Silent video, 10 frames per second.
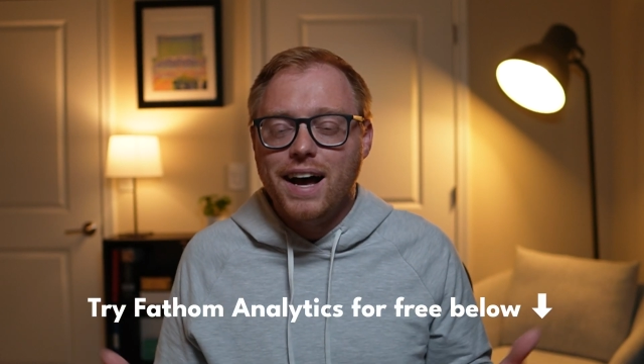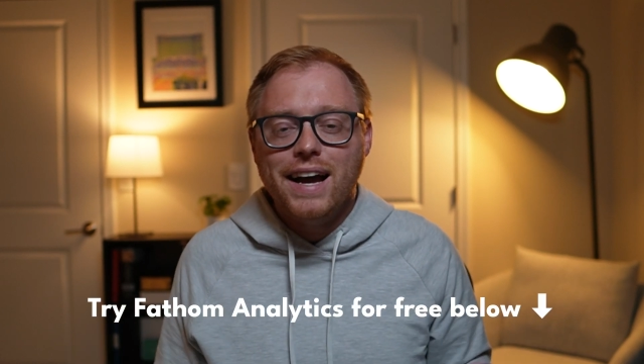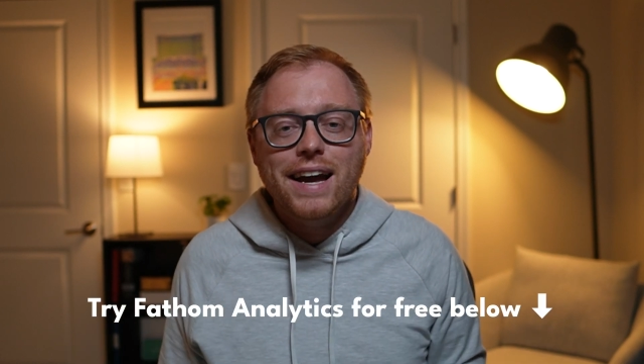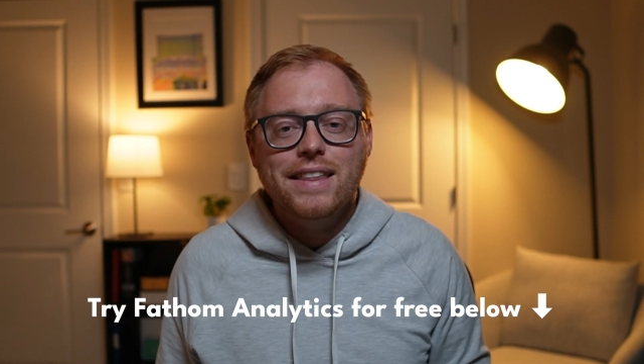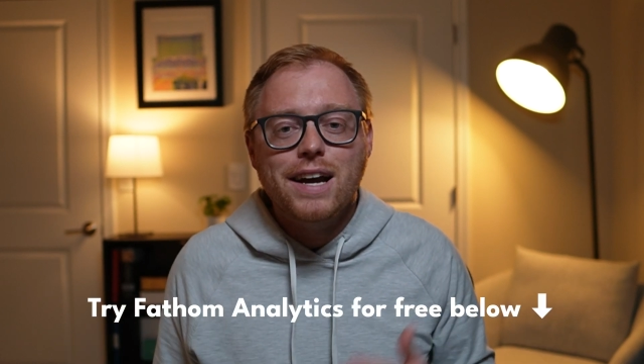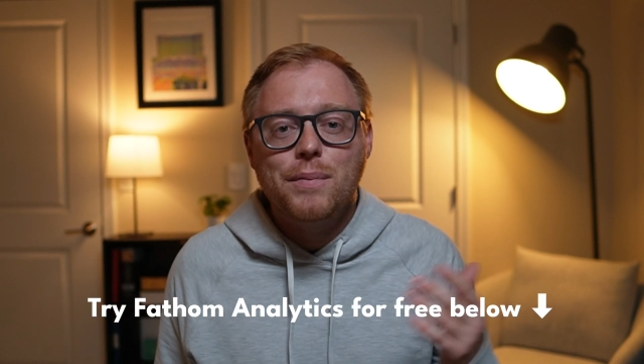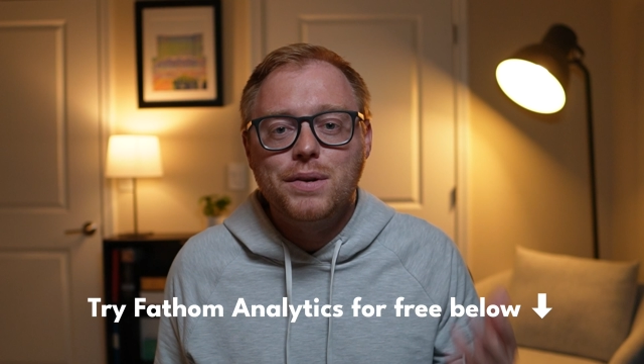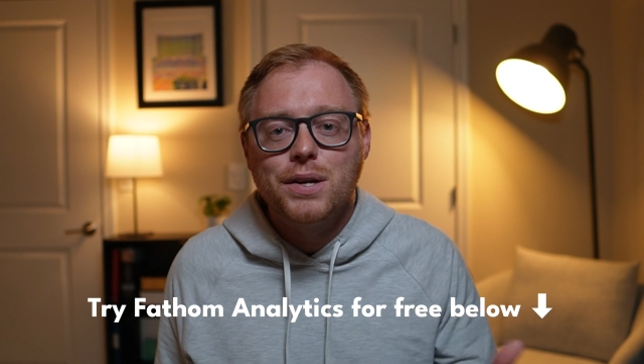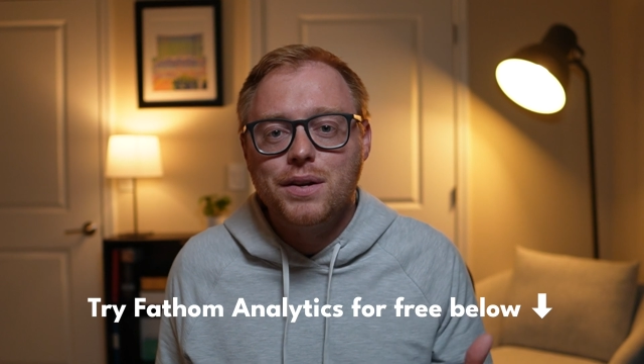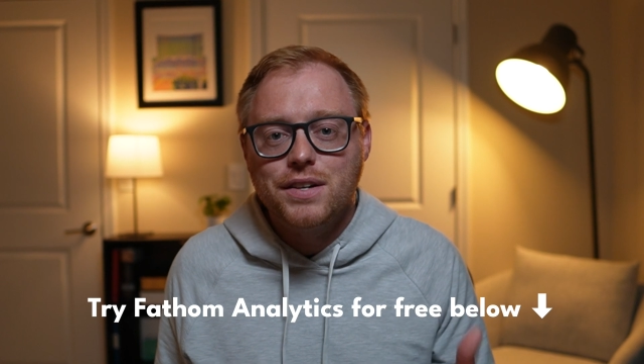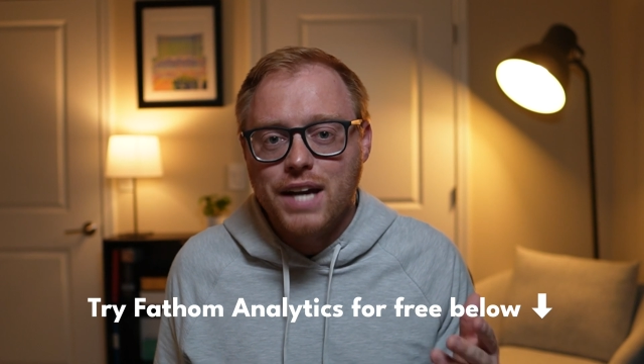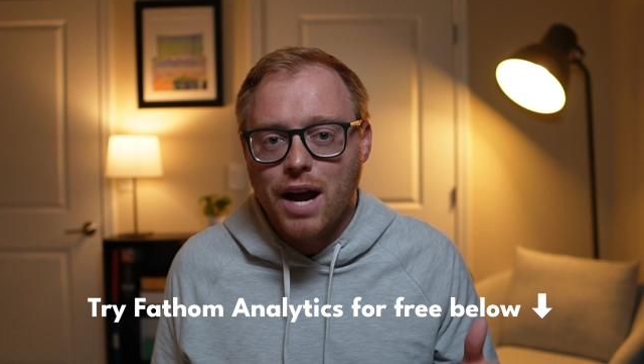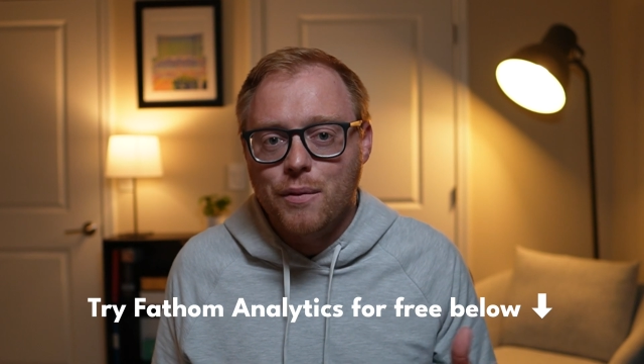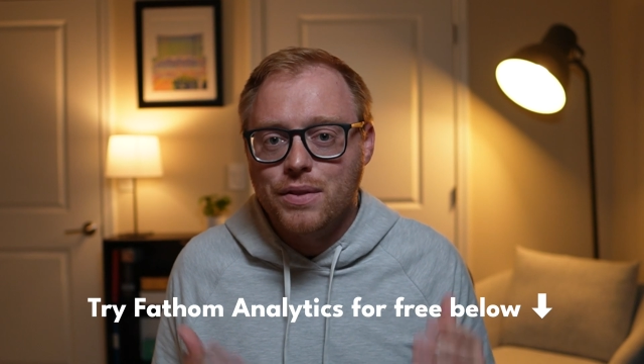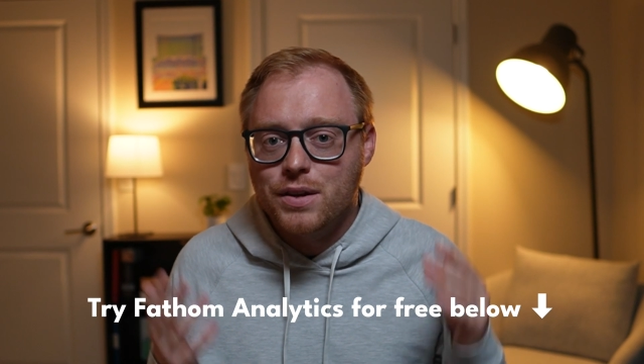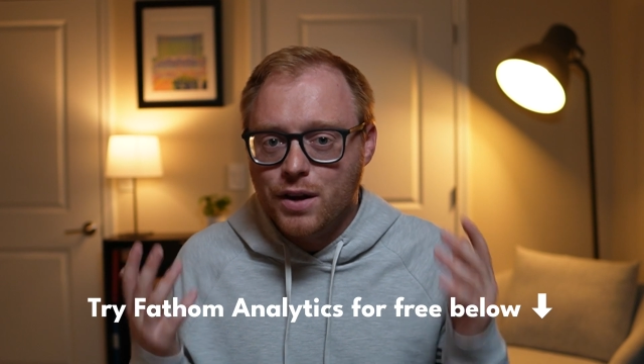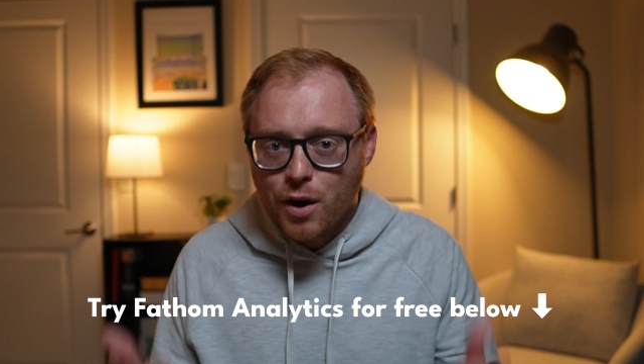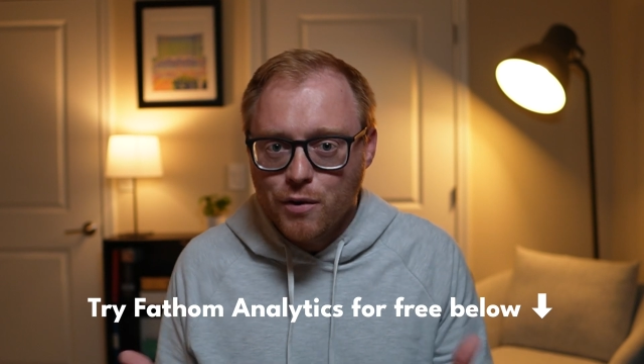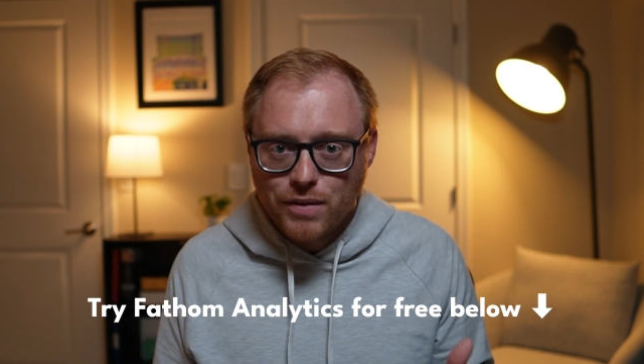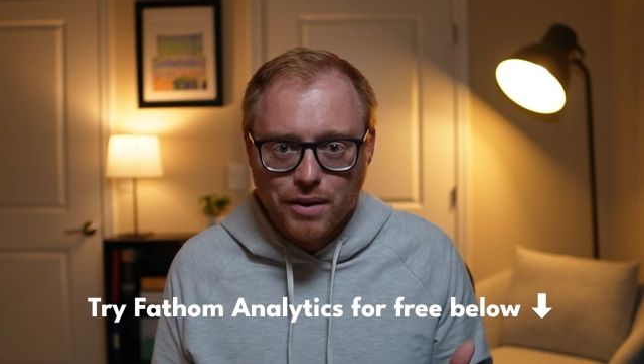I had the opportunity to chat with the
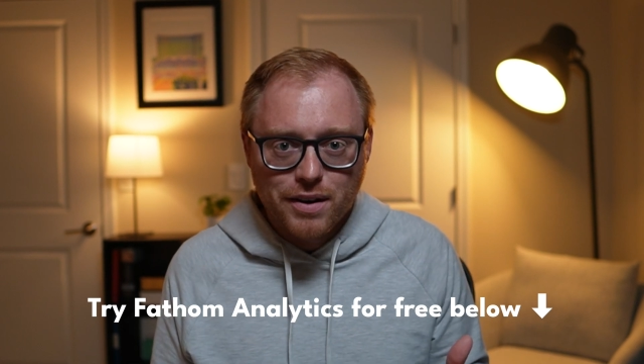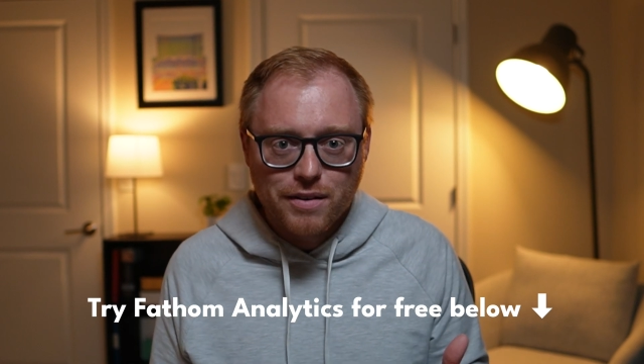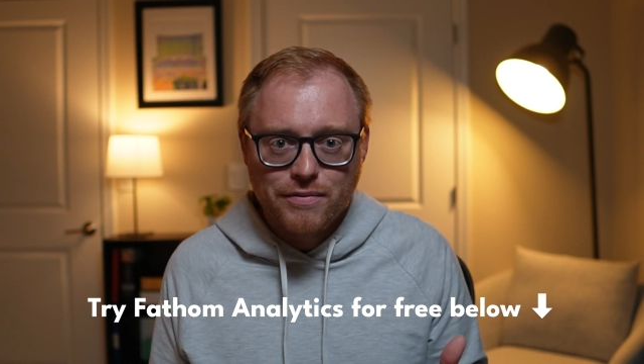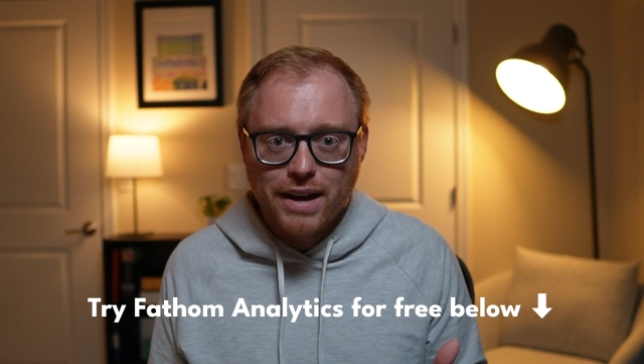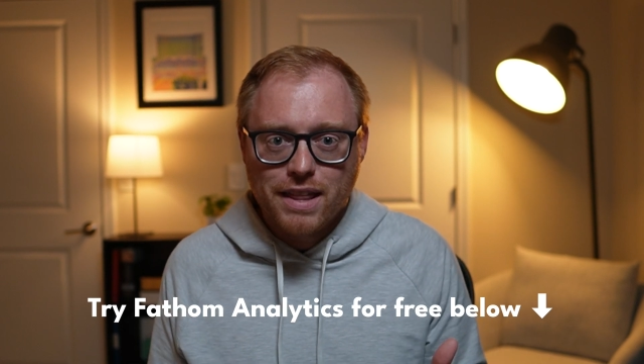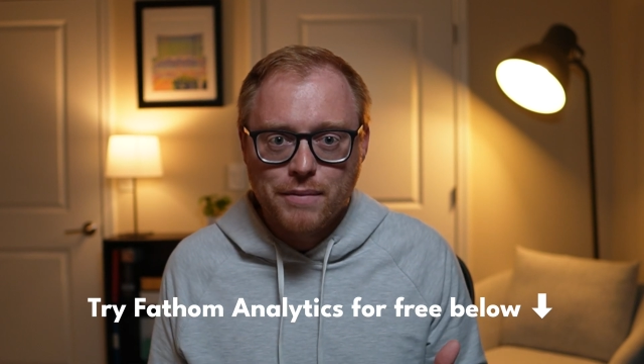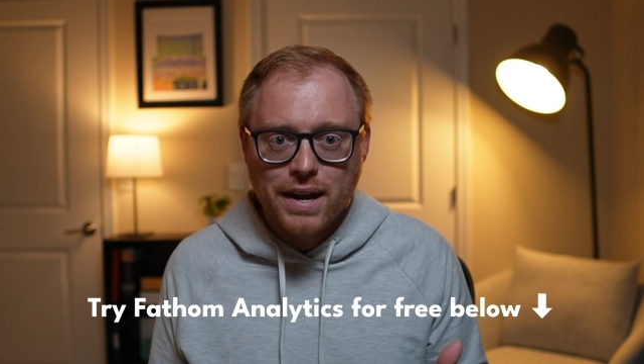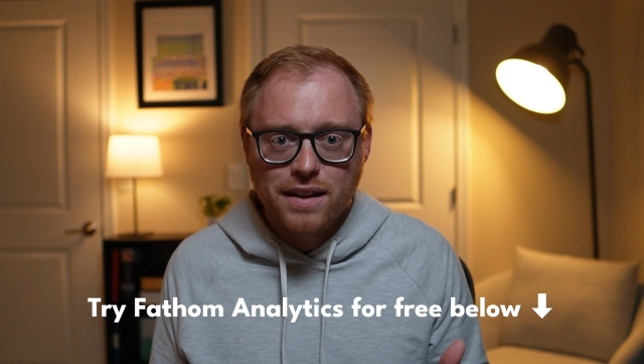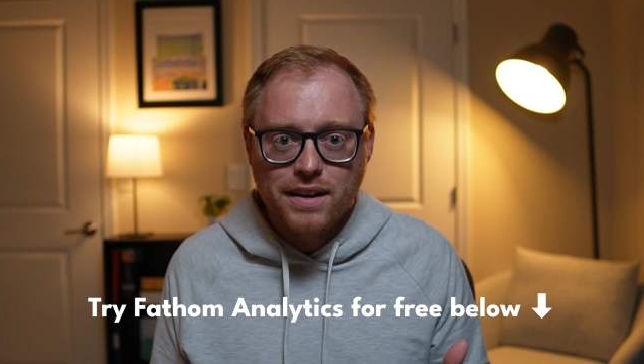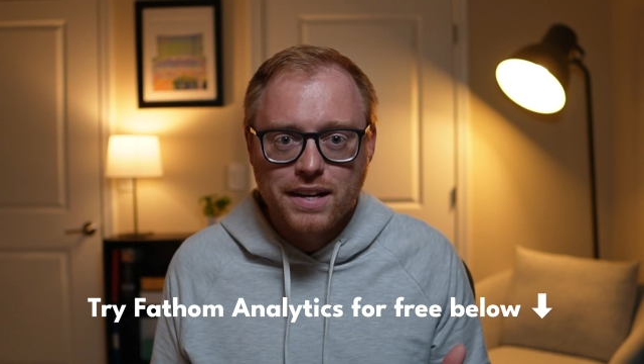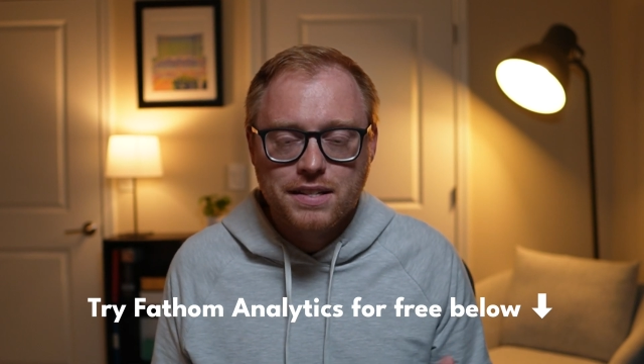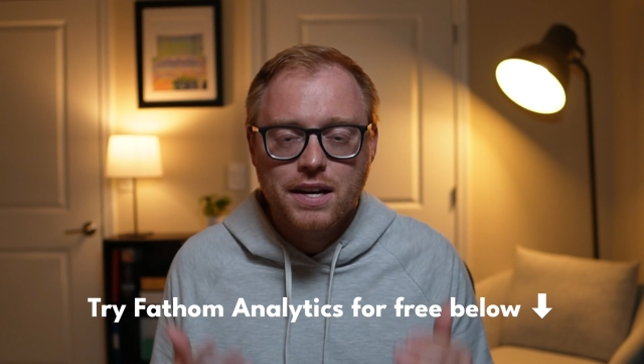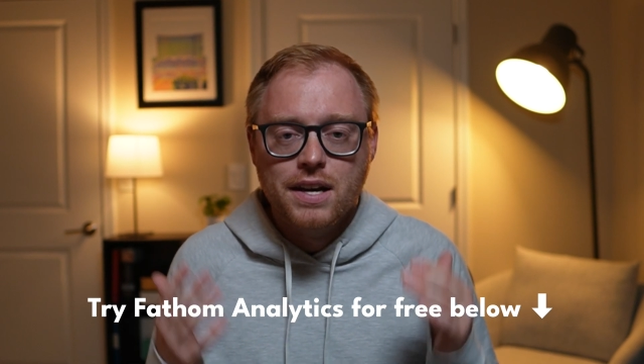co-founder of Fathom Analytics,